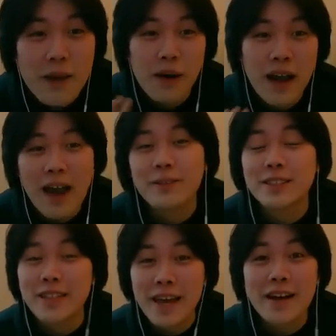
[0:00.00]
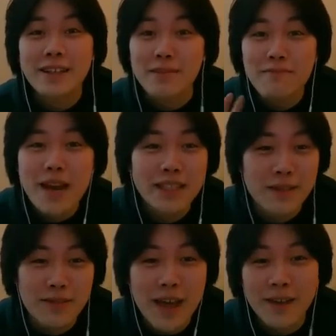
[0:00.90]
But I have to say, guys, a
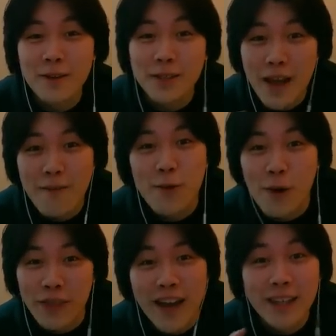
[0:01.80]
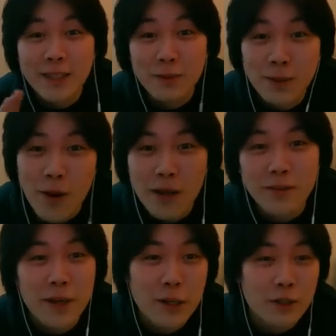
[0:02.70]
massive thank you to everyone that has subscribed
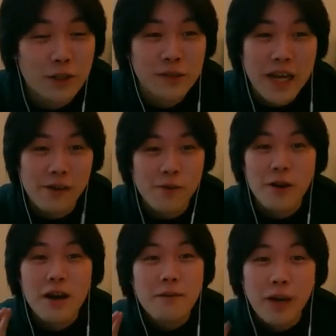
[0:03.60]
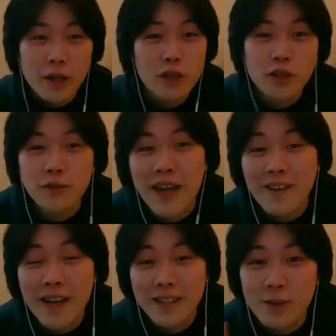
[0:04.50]
to my YouTube channel. My YouTube
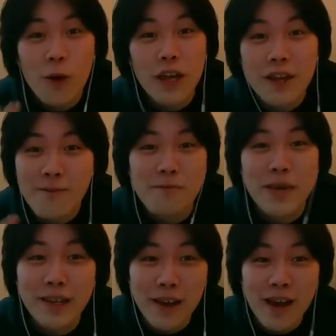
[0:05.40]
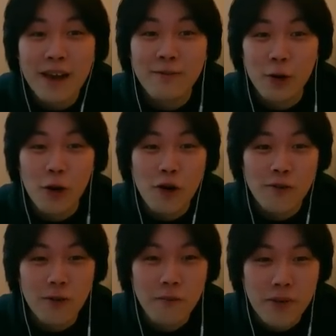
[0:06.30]
channel has not even been live for
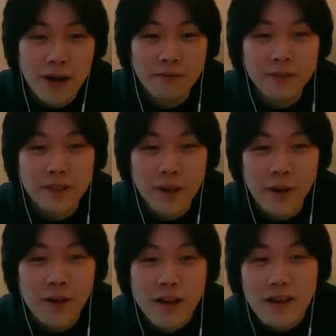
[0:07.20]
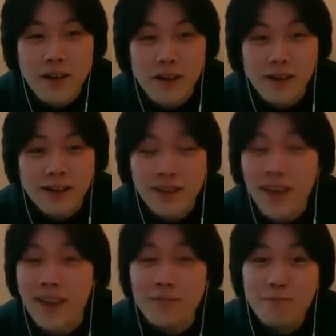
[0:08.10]
over a month, so
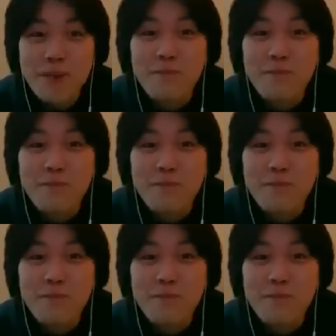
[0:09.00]
yeah, it's been